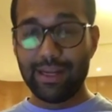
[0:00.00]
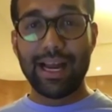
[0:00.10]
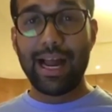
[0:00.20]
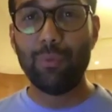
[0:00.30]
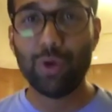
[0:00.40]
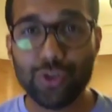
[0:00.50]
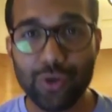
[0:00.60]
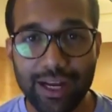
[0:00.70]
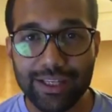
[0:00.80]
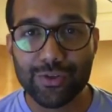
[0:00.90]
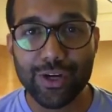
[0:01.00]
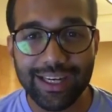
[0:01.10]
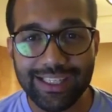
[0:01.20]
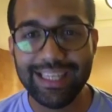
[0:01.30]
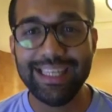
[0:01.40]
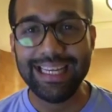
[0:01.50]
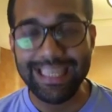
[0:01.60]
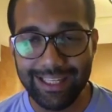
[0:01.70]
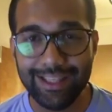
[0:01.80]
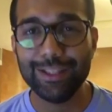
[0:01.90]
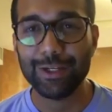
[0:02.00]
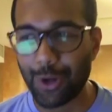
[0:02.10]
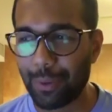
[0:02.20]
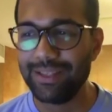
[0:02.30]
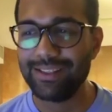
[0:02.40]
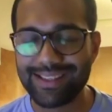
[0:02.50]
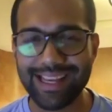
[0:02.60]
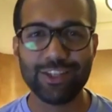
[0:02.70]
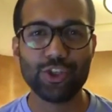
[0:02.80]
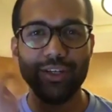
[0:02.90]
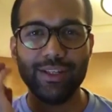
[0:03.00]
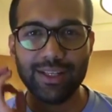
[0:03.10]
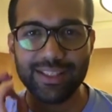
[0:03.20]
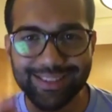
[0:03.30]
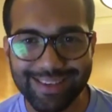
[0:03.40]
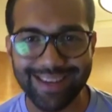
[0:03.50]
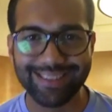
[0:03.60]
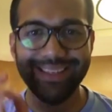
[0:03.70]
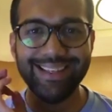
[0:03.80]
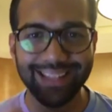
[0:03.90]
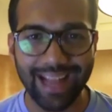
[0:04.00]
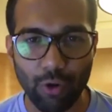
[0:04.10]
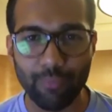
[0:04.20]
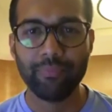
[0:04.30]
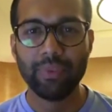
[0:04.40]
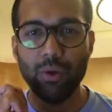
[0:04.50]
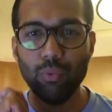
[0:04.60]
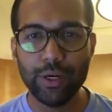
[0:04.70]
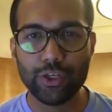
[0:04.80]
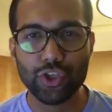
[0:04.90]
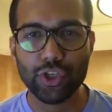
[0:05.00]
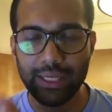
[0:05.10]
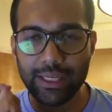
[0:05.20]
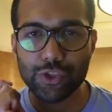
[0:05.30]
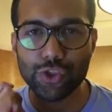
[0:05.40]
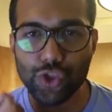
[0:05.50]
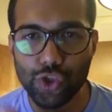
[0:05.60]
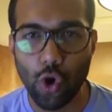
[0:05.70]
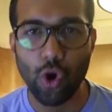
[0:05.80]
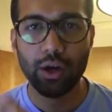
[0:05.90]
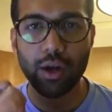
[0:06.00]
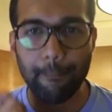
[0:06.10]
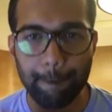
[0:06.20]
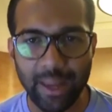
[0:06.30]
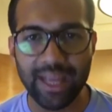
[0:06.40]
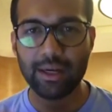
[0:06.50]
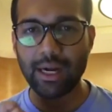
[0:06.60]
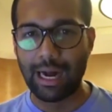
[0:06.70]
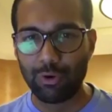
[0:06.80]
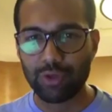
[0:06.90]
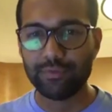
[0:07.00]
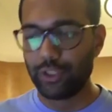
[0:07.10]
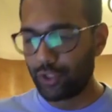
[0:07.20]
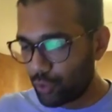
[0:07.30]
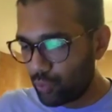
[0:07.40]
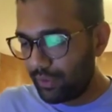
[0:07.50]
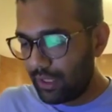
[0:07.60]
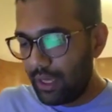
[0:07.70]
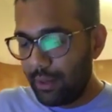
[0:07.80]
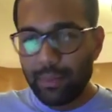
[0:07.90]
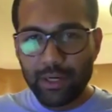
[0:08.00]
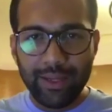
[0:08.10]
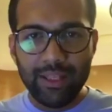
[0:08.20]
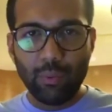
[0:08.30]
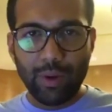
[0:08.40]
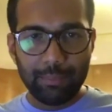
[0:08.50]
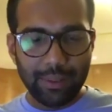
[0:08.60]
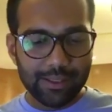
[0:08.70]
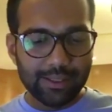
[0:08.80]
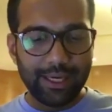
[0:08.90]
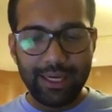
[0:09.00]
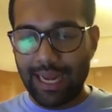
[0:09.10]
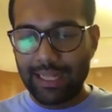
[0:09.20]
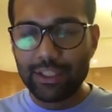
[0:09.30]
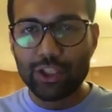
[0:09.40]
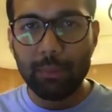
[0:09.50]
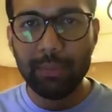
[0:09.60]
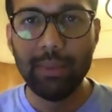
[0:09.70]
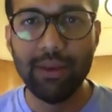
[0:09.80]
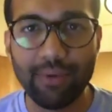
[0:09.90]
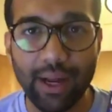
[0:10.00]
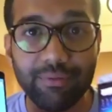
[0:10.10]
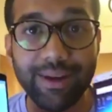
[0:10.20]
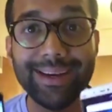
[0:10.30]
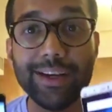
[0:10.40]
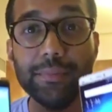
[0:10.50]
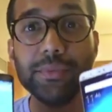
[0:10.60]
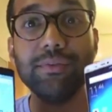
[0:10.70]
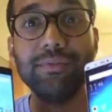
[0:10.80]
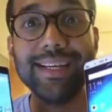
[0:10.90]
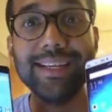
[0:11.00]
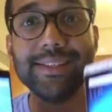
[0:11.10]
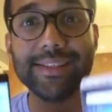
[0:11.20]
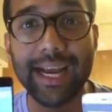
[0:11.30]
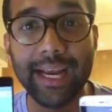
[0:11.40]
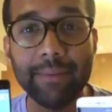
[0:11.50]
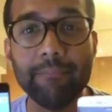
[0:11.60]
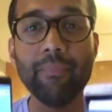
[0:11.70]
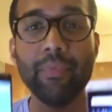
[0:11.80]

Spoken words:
I want you guys writing in the comment section starting now. Which is your pick out of the two between the OnePlus 3 and the Xiaomi Mi 5 in terms of design?